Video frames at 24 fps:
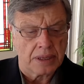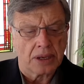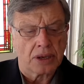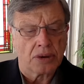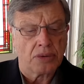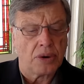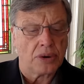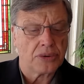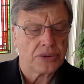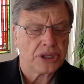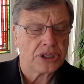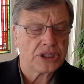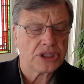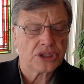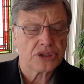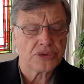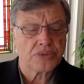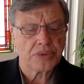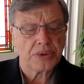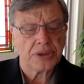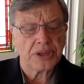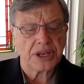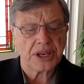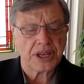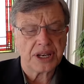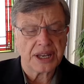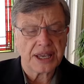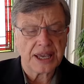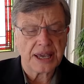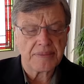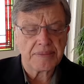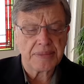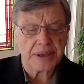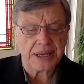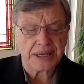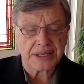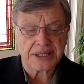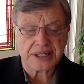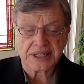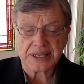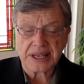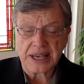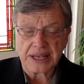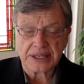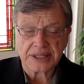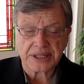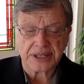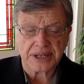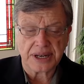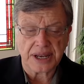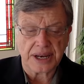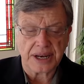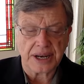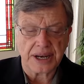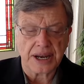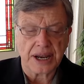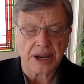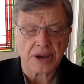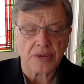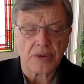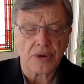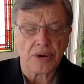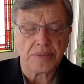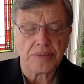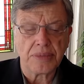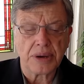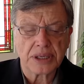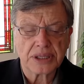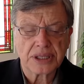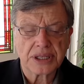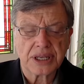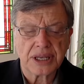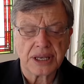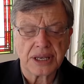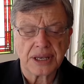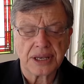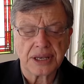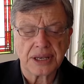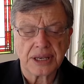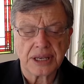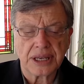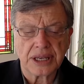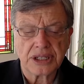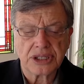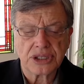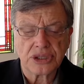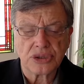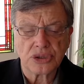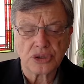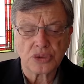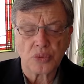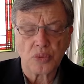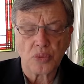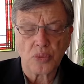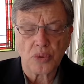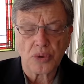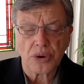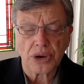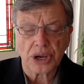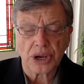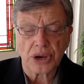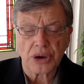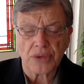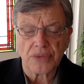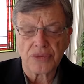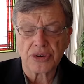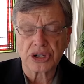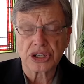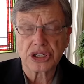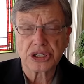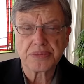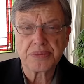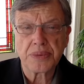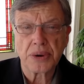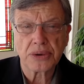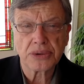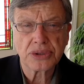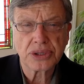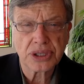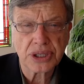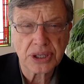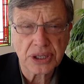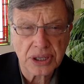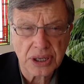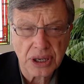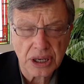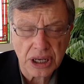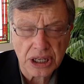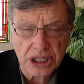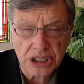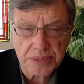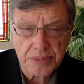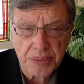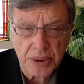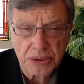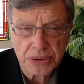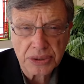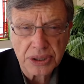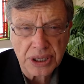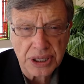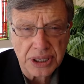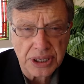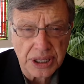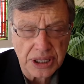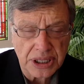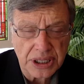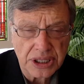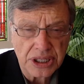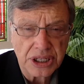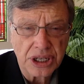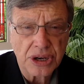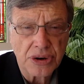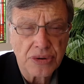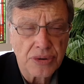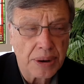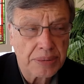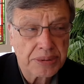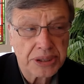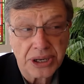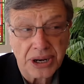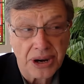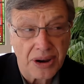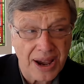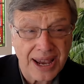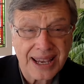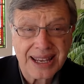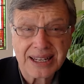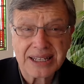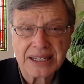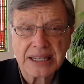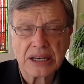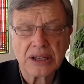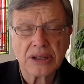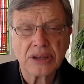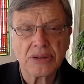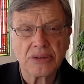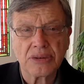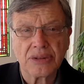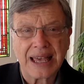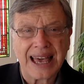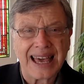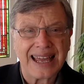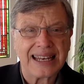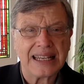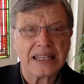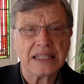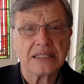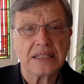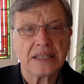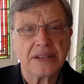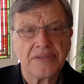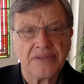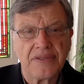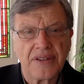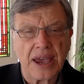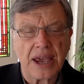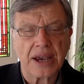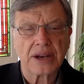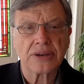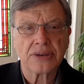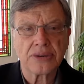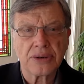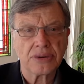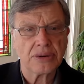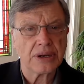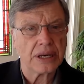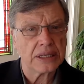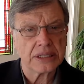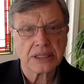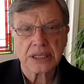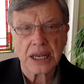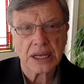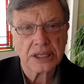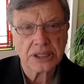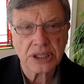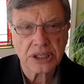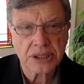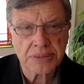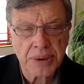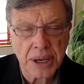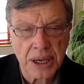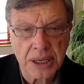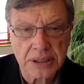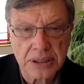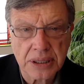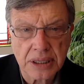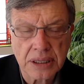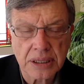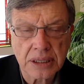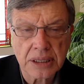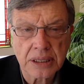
Quote, "This is really going to get me assassinated," and quote, Musk issues a warning over exposing D.C. corruption. Now, I can tell you that is in fact true, and it's not just Musk.